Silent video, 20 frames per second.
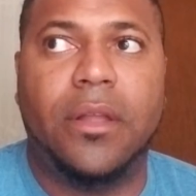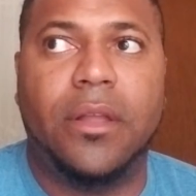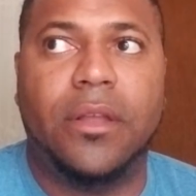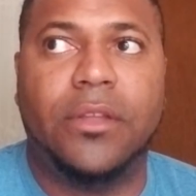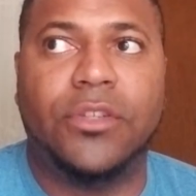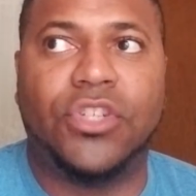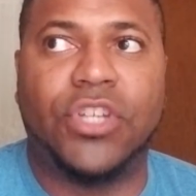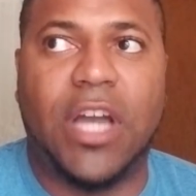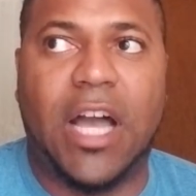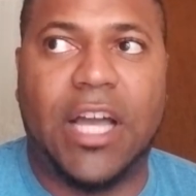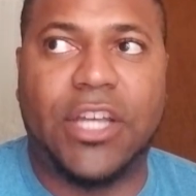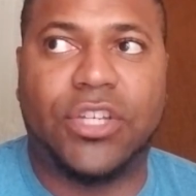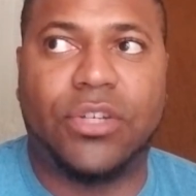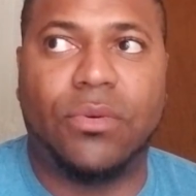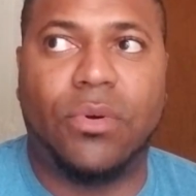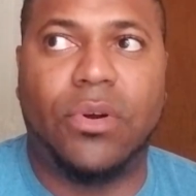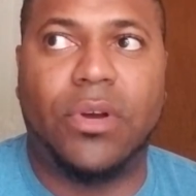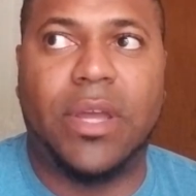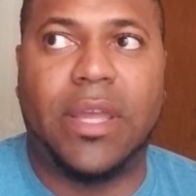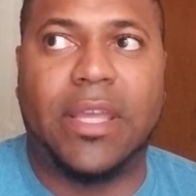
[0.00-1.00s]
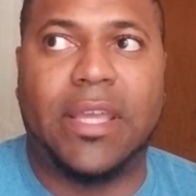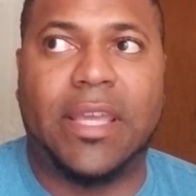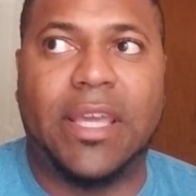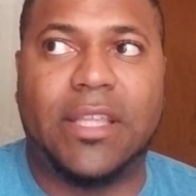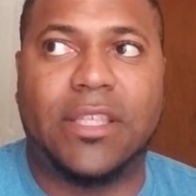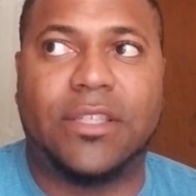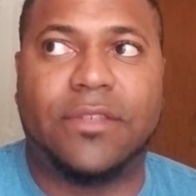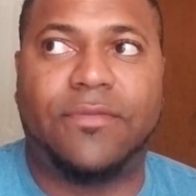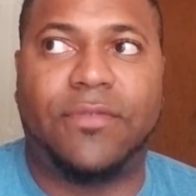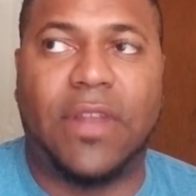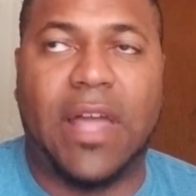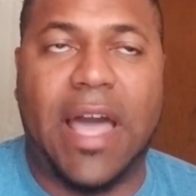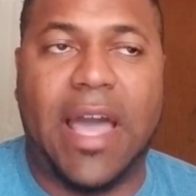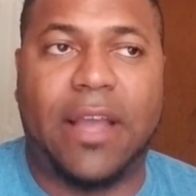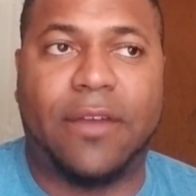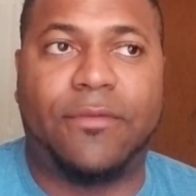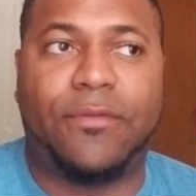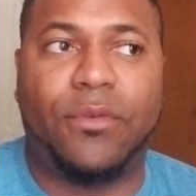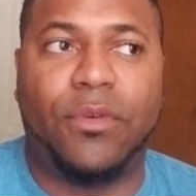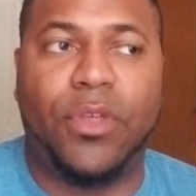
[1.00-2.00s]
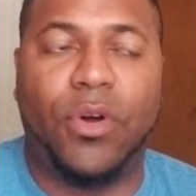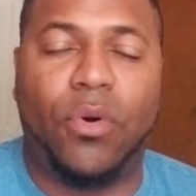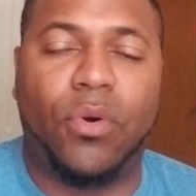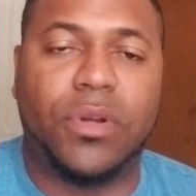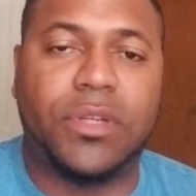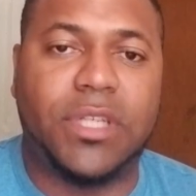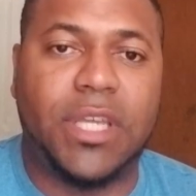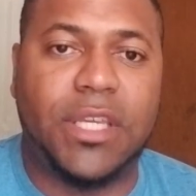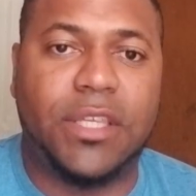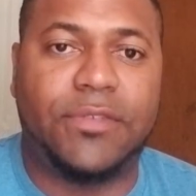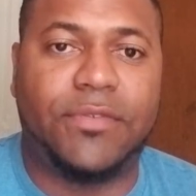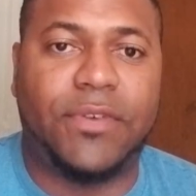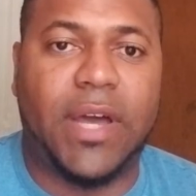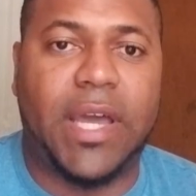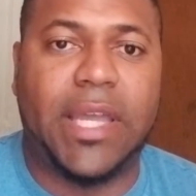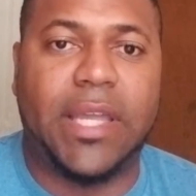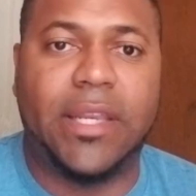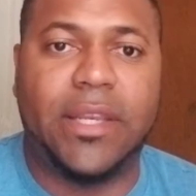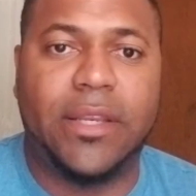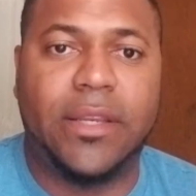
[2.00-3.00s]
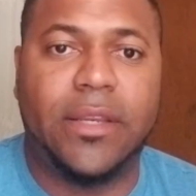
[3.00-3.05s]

Joshua gets flack for the Ortiz fight.